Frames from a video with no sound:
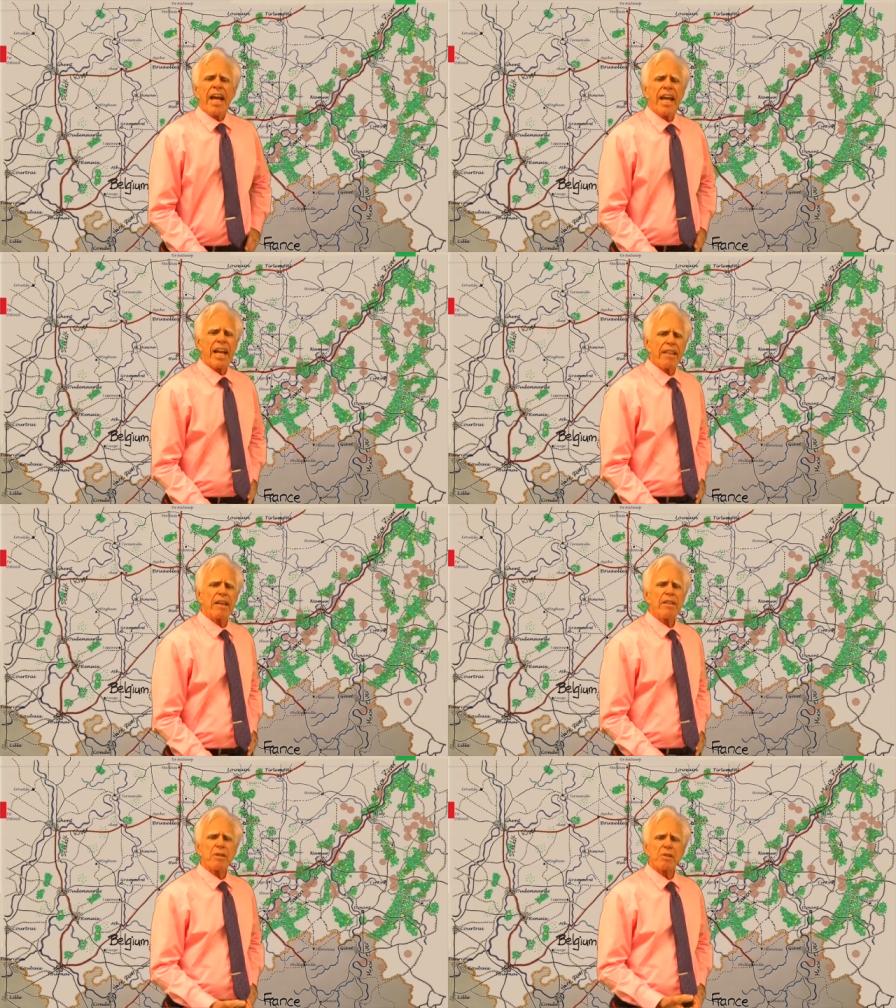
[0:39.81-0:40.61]
And I
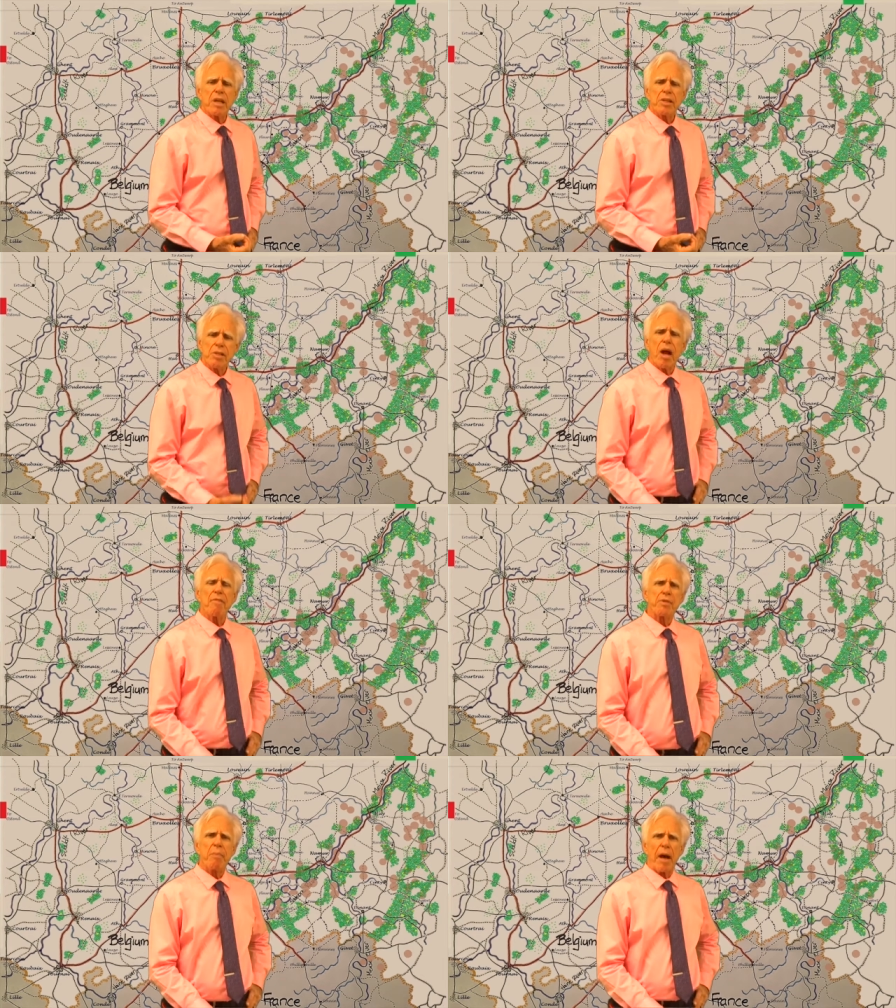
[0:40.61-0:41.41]
think there's a
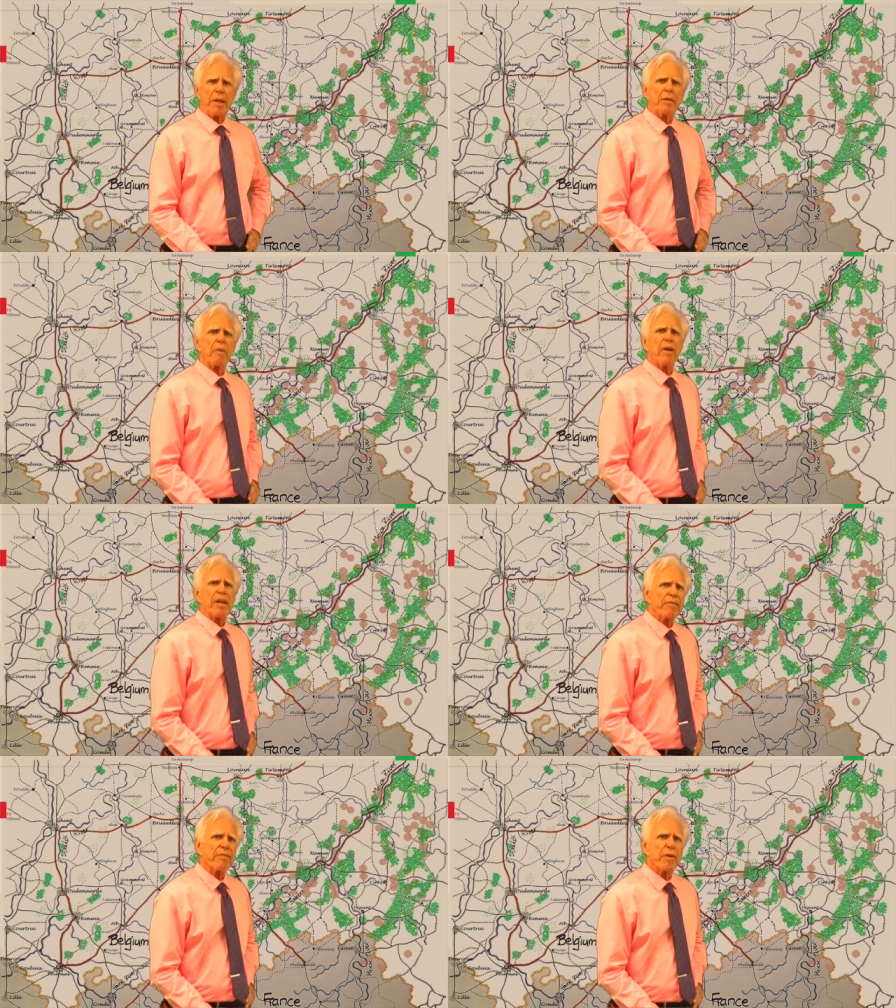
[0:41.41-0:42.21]
soft spot in the
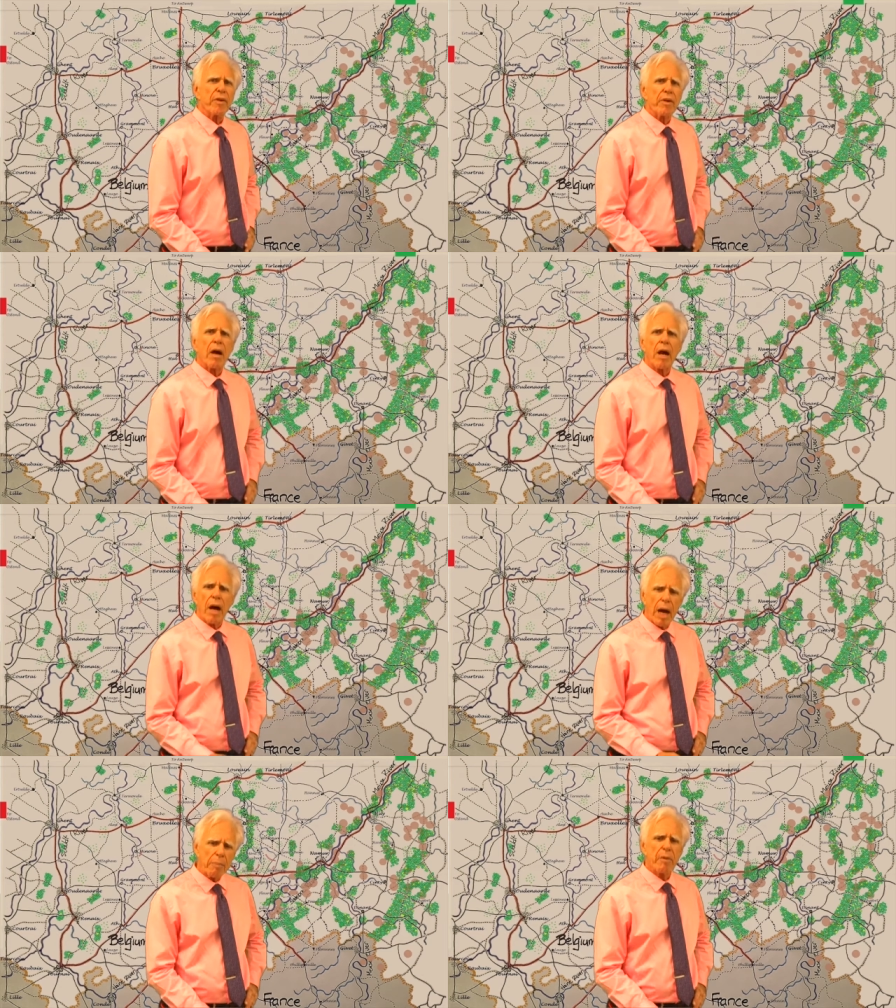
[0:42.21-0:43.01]
market for
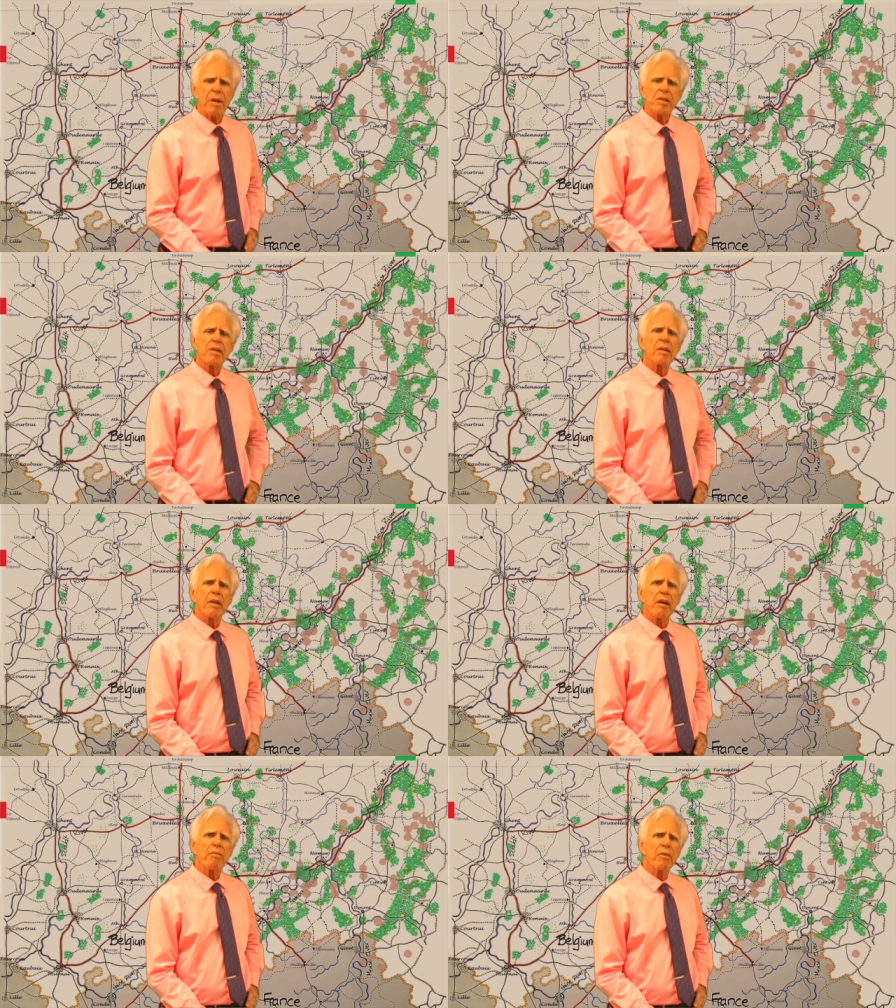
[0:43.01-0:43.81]
operational
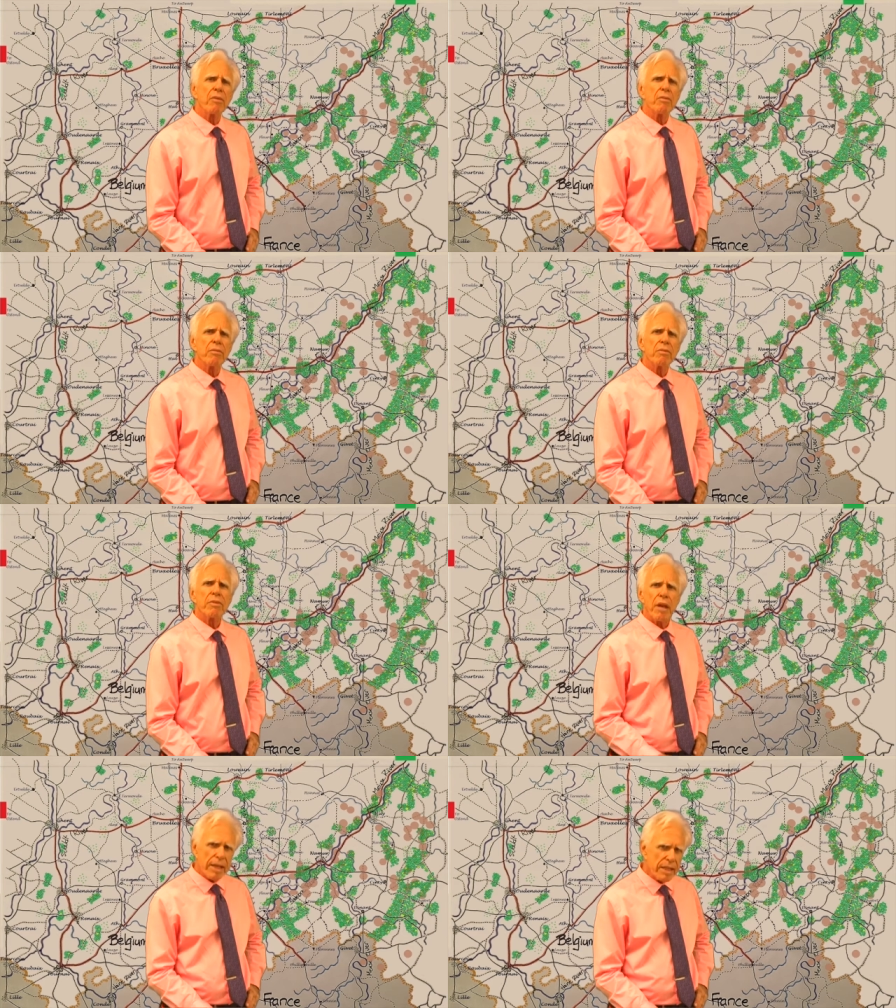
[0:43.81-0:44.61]
level
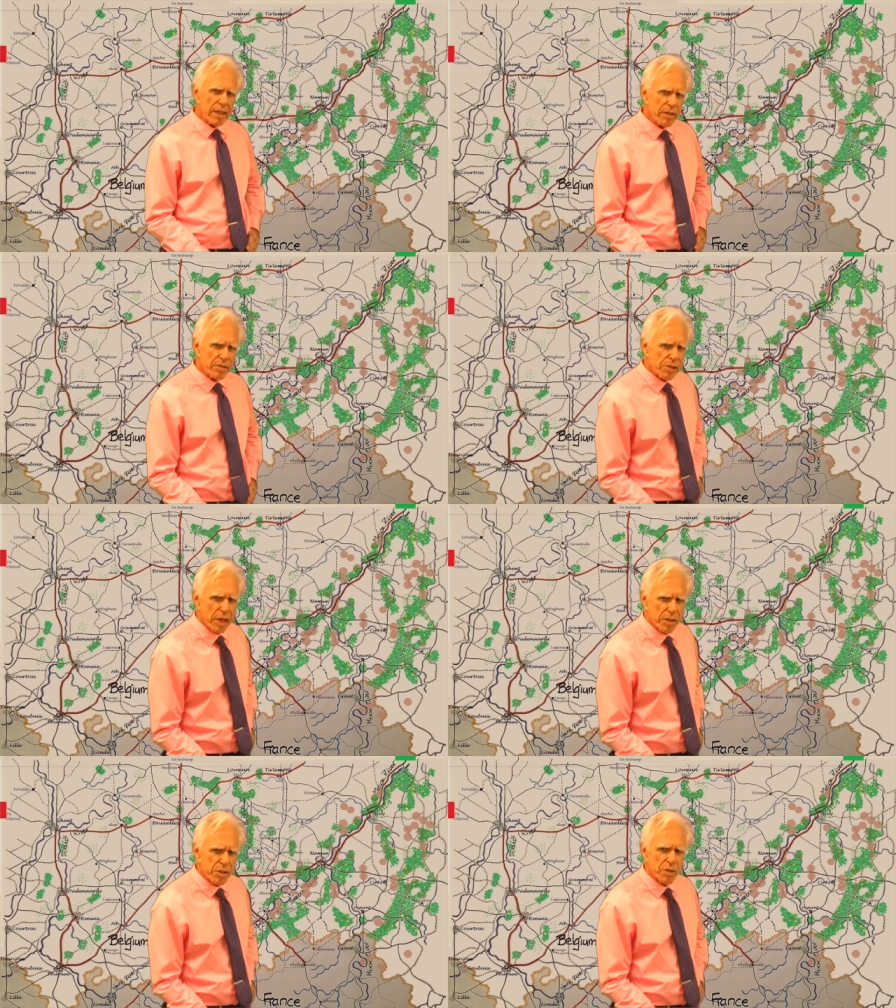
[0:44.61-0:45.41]
19th
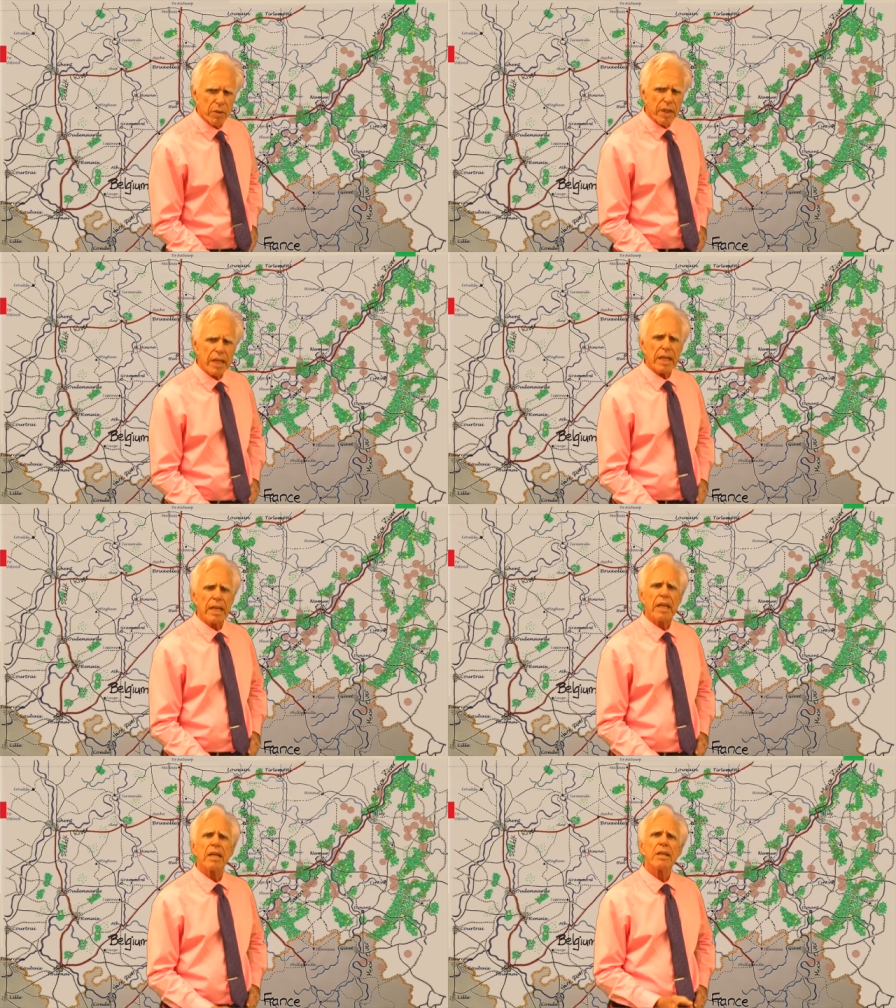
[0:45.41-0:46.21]

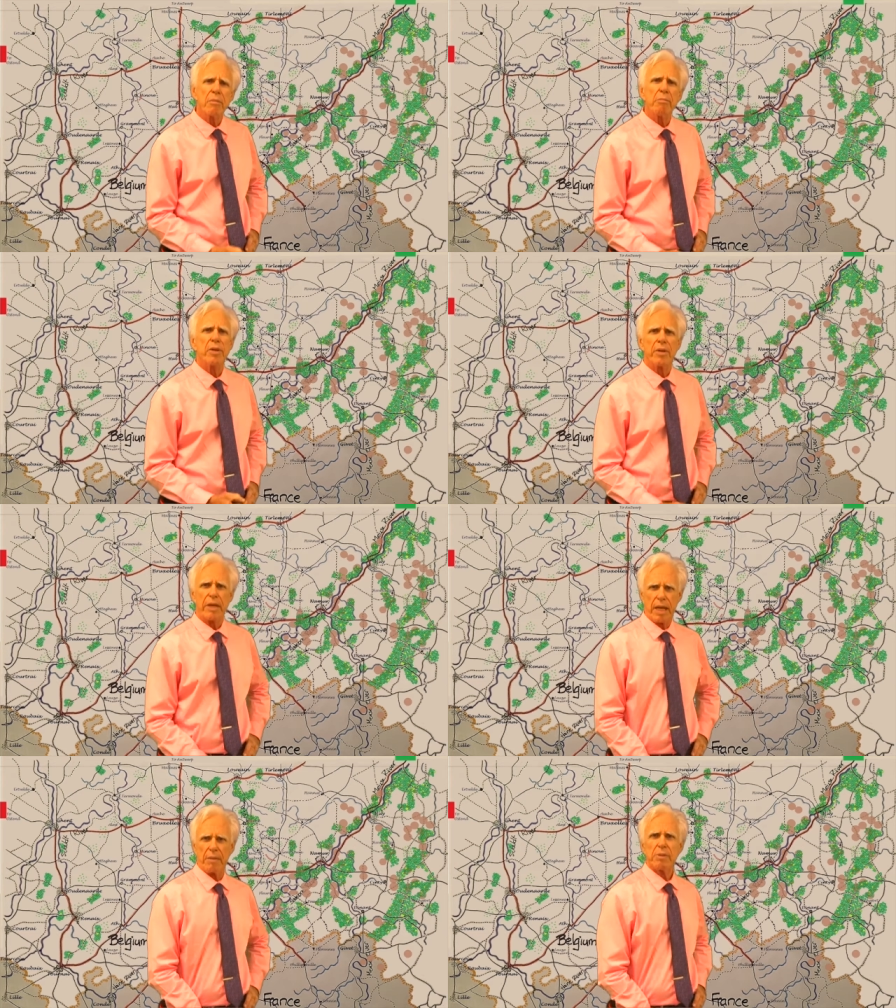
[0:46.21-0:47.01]
century computer
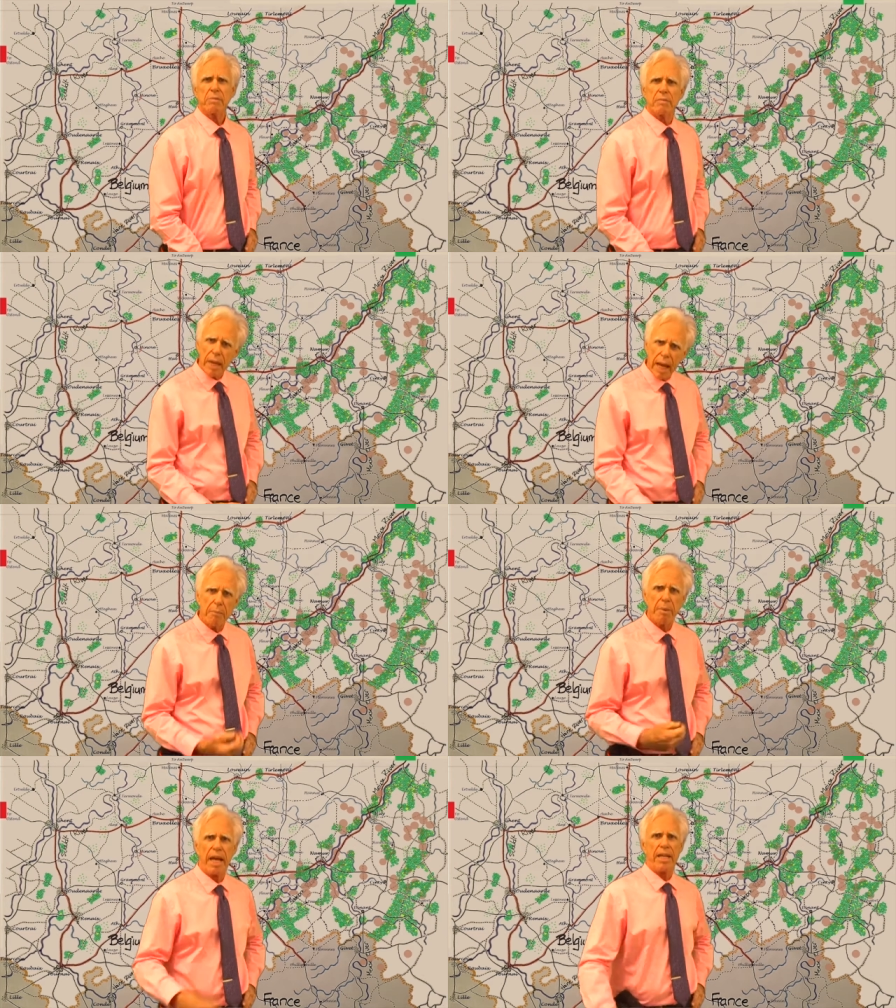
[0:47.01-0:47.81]
games,
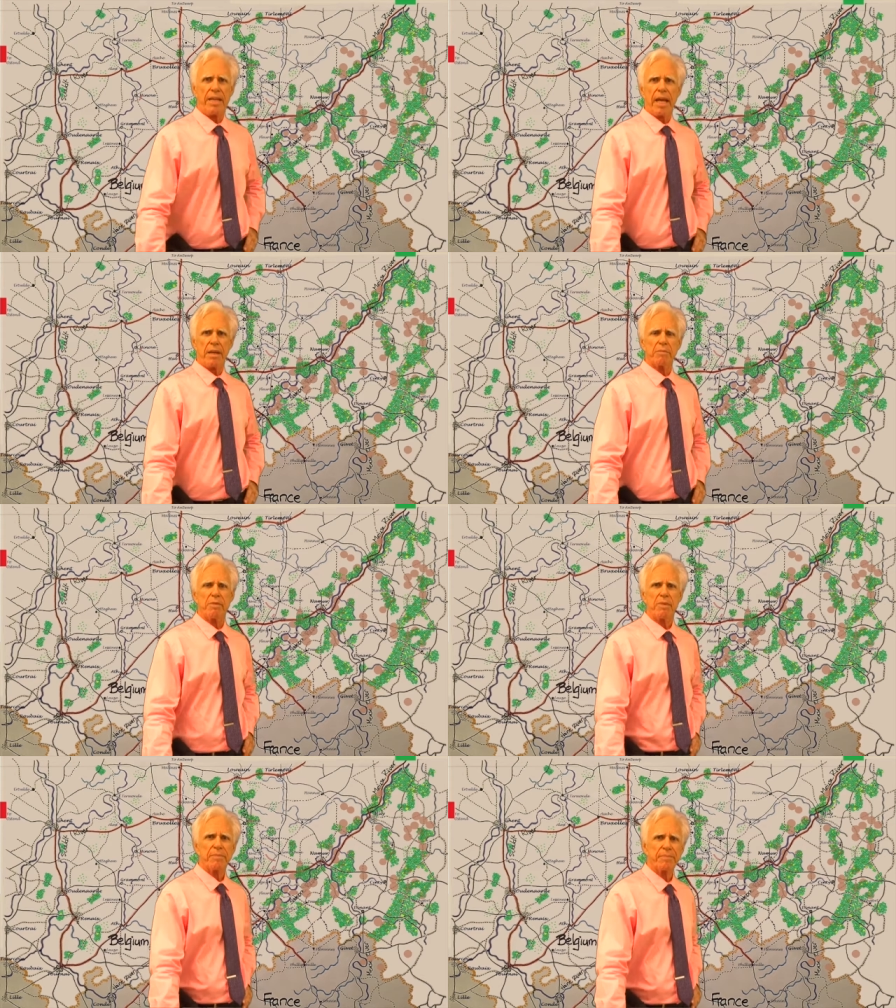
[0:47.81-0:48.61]
campaign games.